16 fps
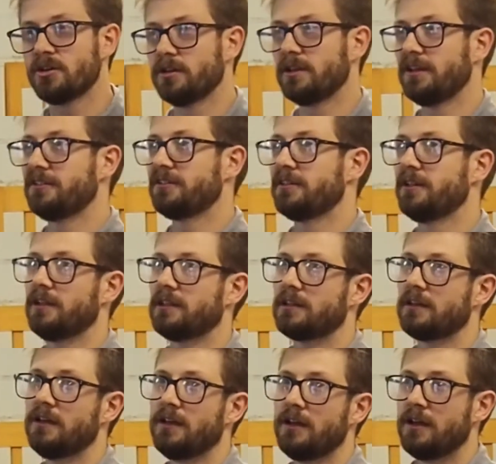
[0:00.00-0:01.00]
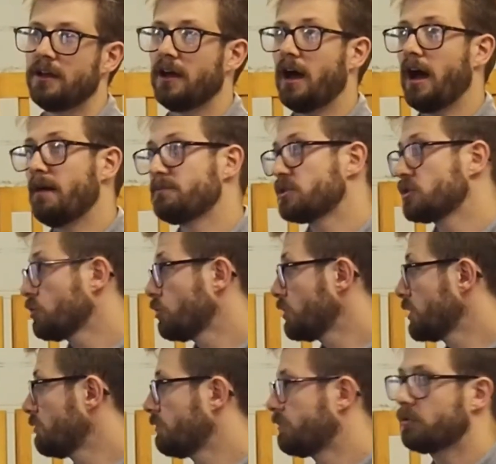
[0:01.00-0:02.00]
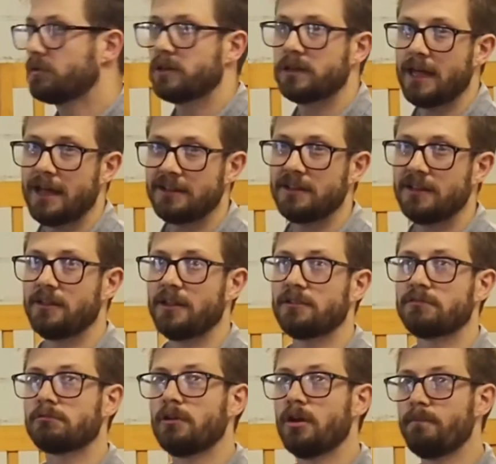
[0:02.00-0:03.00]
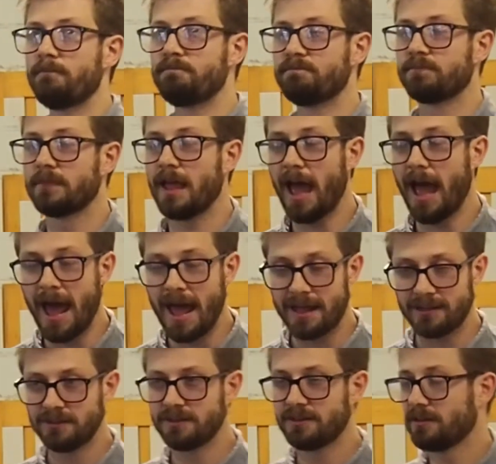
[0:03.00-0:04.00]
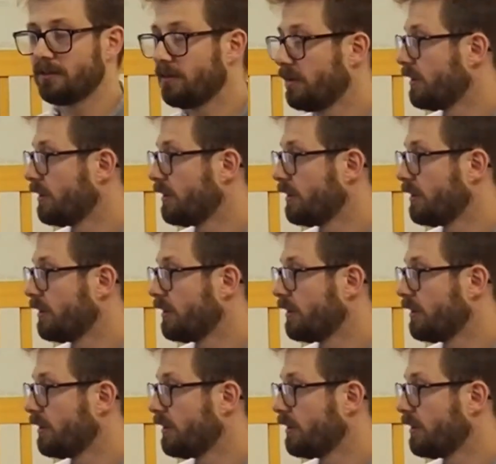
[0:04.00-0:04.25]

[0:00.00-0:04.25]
on is that I'm sure you have all sat in this room and